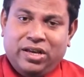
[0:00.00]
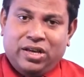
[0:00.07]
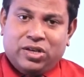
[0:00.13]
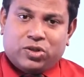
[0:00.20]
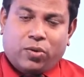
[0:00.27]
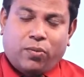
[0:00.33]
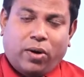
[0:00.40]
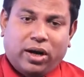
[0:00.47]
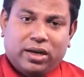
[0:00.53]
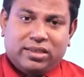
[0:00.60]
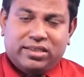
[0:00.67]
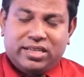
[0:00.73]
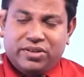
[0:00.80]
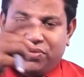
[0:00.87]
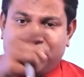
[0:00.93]
So,
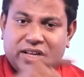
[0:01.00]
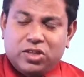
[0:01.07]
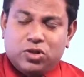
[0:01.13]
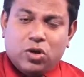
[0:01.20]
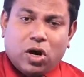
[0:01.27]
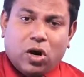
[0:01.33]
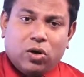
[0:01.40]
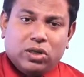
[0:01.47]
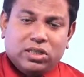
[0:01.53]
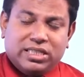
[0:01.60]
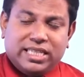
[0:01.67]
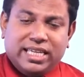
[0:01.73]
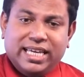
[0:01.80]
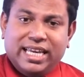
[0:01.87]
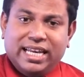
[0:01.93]
what difference you are going to
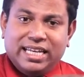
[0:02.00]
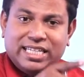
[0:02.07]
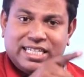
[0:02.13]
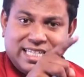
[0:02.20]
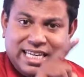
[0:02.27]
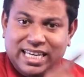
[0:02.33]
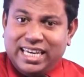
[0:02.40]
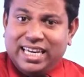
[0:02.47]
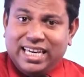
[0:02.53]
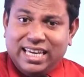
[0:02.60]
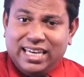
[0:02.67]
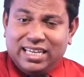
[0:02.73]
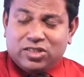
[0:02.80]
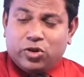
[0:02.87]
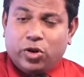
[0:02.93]
see in T
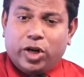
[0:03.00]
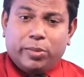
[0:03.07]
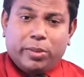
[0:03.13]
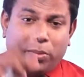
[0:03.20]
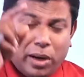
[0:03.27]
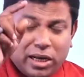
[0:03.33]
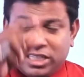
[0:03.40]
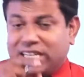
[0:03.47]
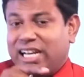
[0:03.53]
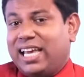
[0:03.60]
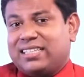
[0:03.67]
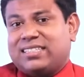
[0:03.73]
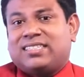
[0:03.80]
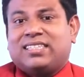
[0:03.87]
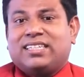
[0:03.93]
is going to be much
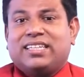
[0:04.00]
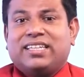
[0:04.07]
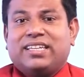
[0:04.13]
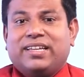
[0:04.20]
less.